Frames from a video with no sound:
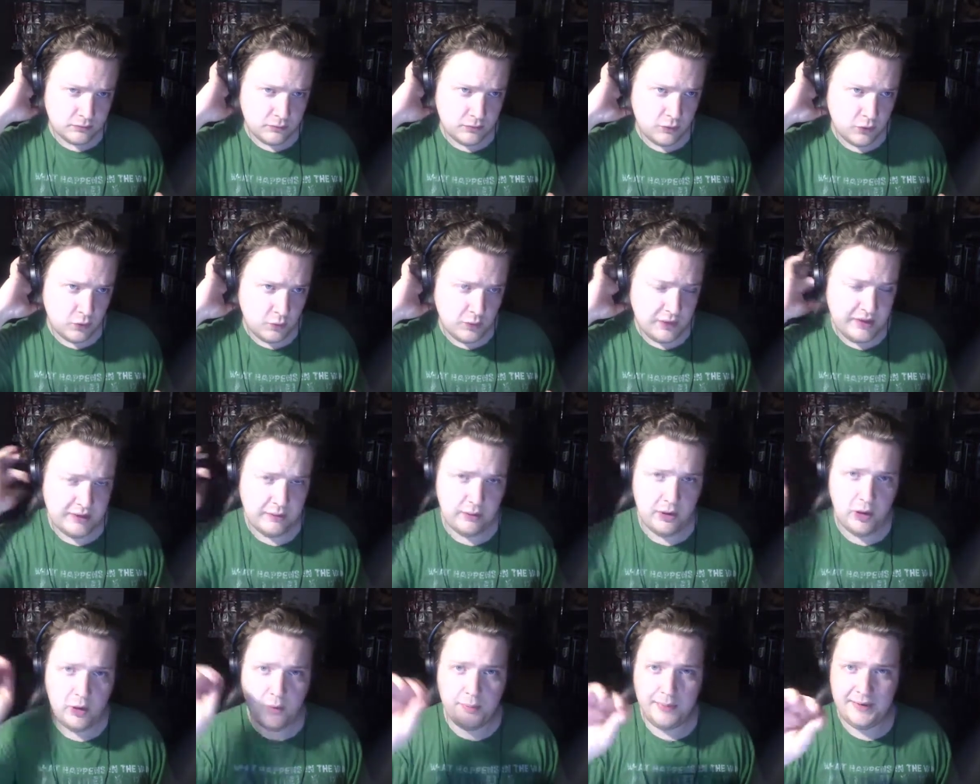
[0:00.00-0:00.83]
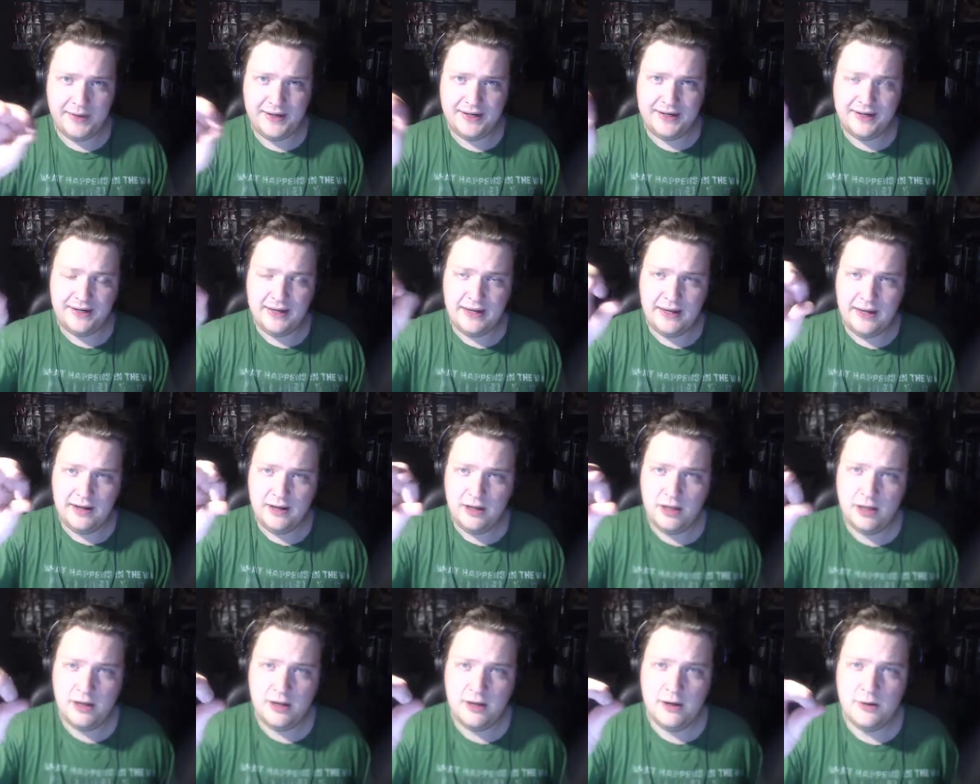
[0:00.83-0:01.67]
when they were opening, uh,
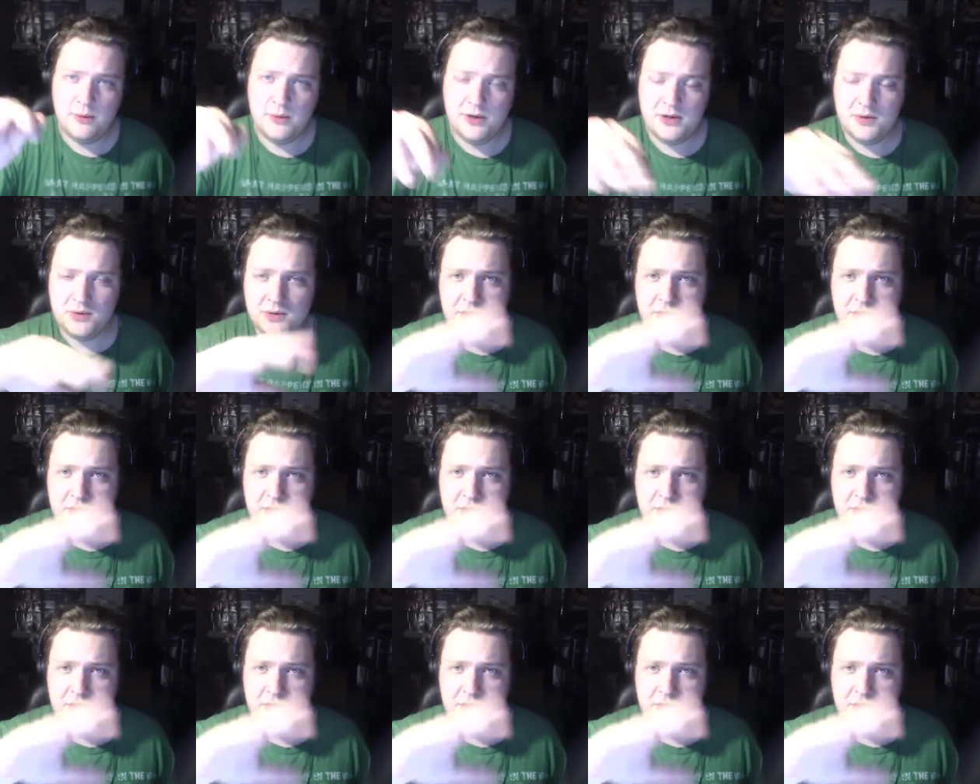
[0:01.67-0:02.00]
when he